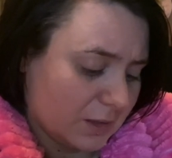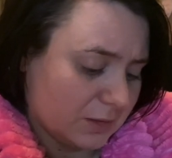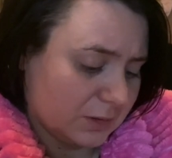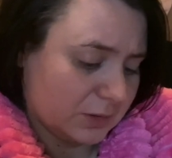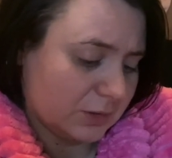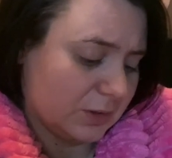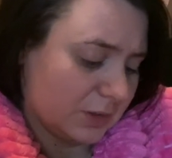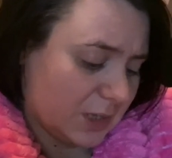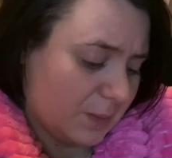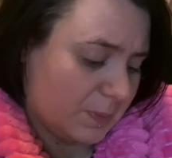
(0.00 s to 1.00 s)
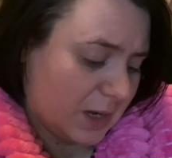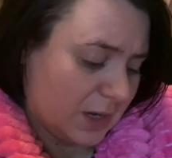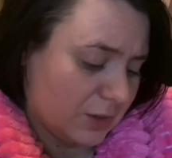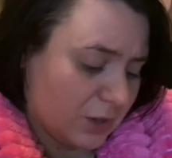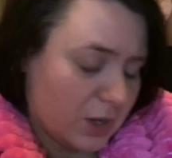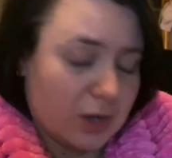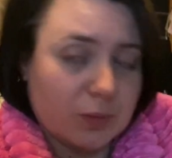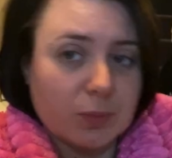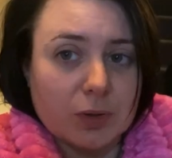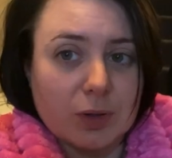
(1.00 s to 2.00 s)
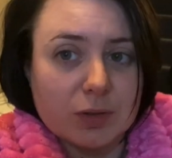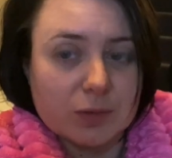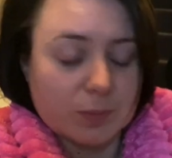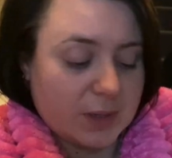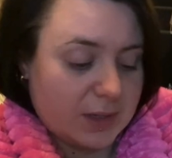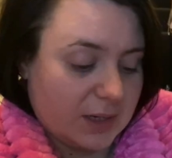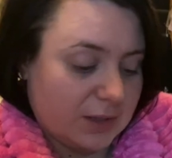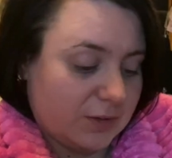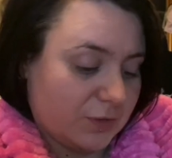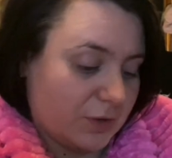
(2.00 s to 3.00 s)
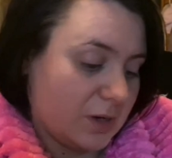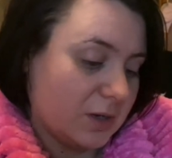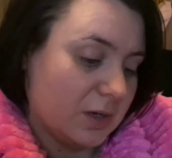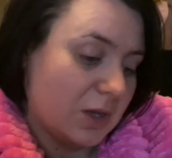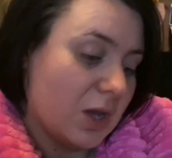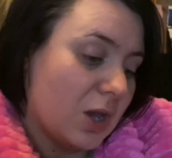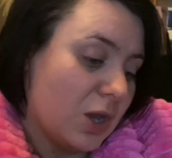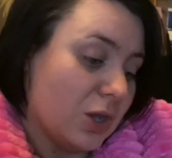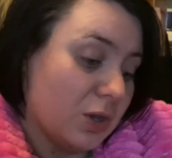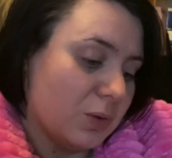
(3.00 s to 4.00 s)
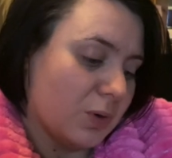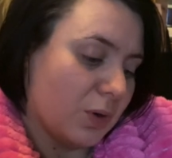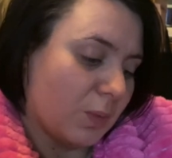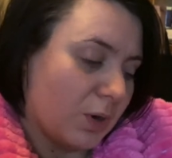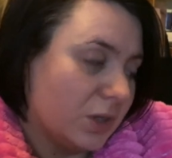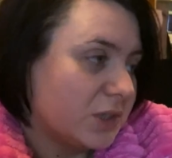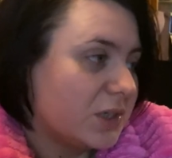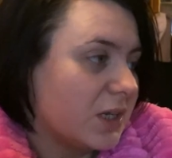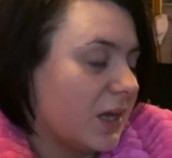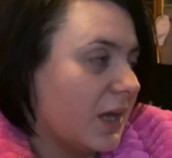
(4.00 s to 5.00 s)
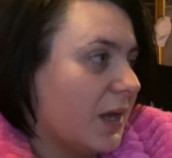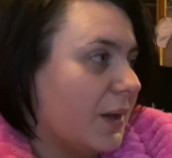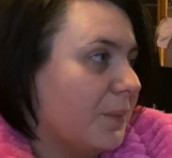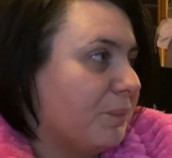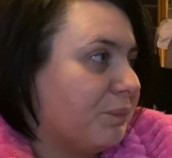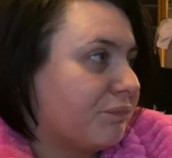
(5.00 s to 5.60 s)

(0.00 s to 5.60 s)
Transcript: so I'll keep an eye on her and we'll go somewhere nice for a you know what um,